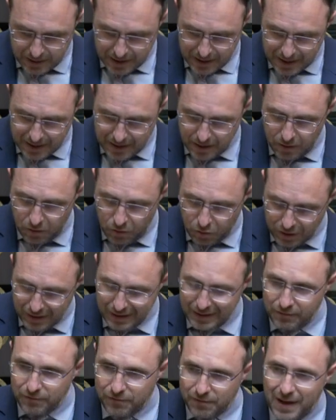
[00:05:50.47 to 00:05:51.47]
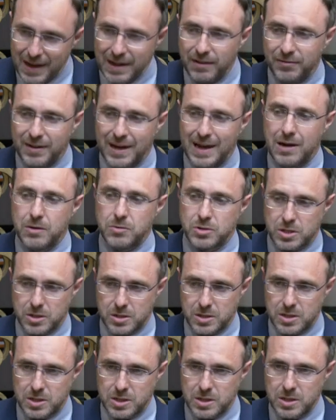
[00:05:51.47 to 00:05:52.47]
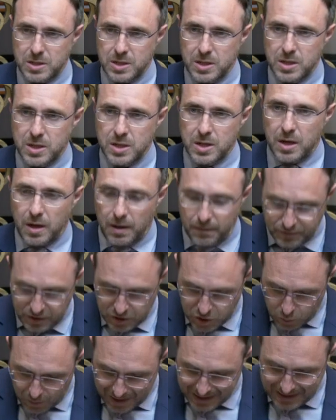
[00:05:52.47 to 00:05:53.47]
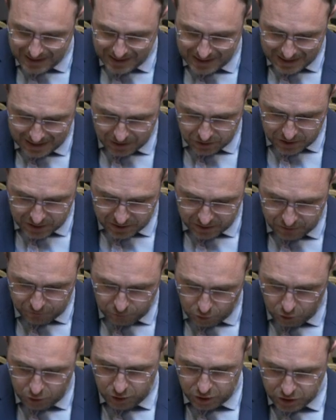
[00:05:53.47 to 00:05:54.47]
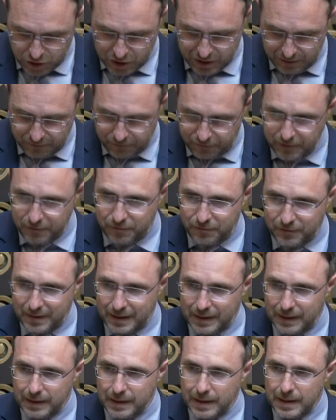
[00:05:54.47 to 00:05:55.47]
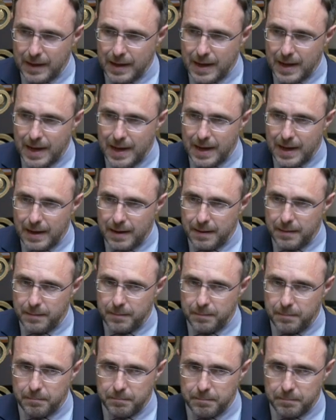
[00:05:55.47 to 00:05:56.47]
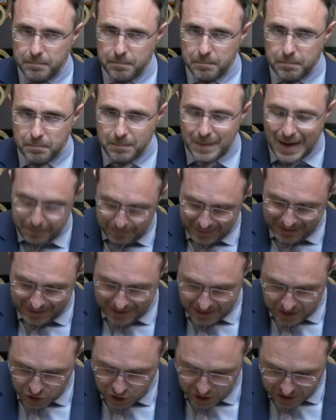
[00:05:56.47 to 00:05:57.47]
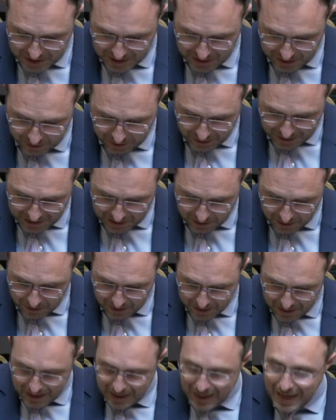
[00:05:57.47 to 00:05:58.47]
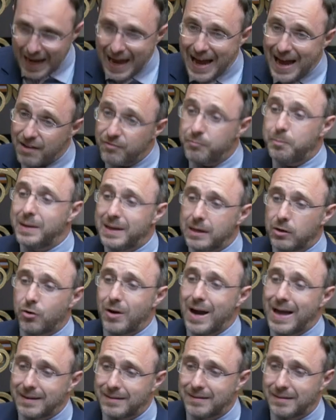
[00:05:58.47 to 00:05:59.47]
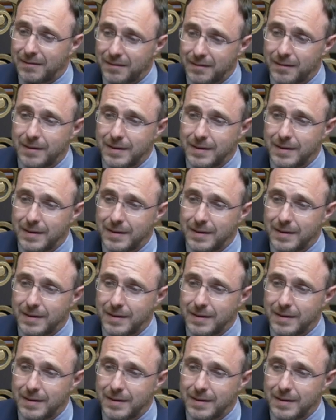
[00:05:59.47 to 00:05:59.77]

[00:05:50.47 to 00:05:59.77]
Uh, only 5,000 of the 20,450 uh, applications that are here have been granted